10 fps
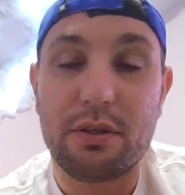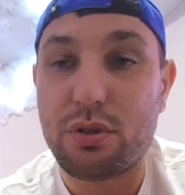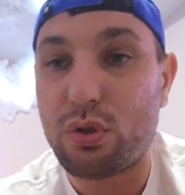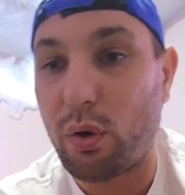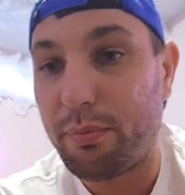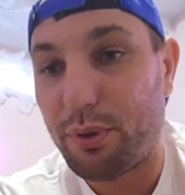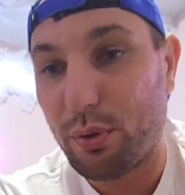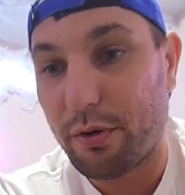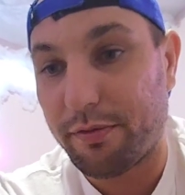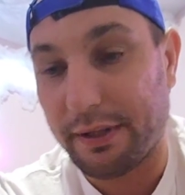so
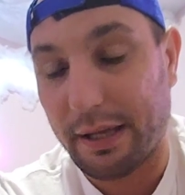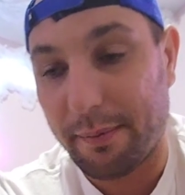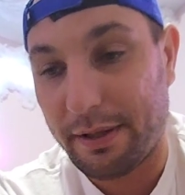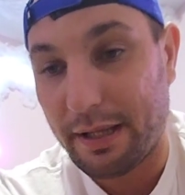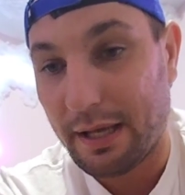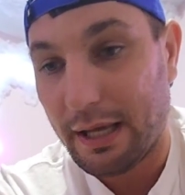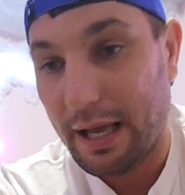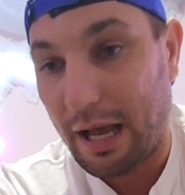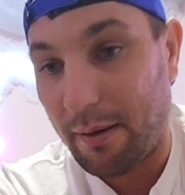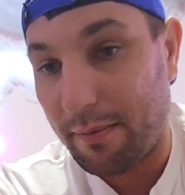beautifully. I mean,
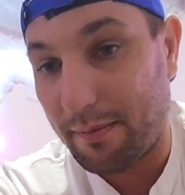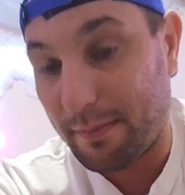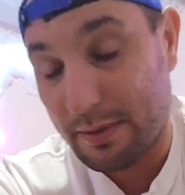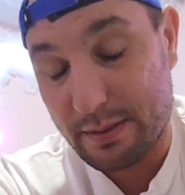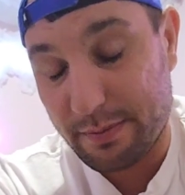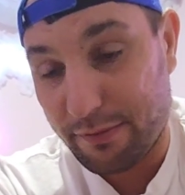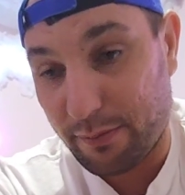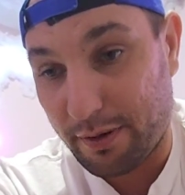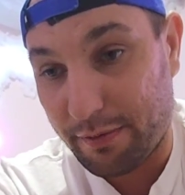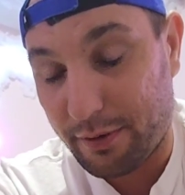for
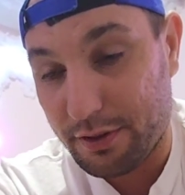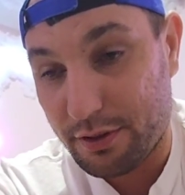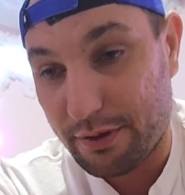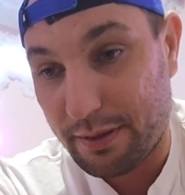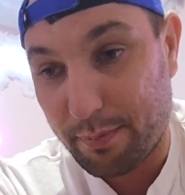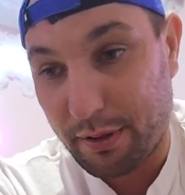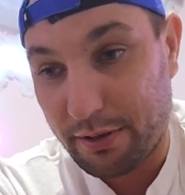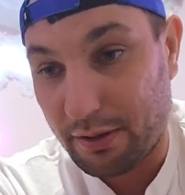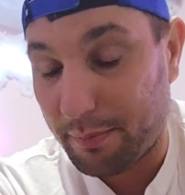my first 3D printer,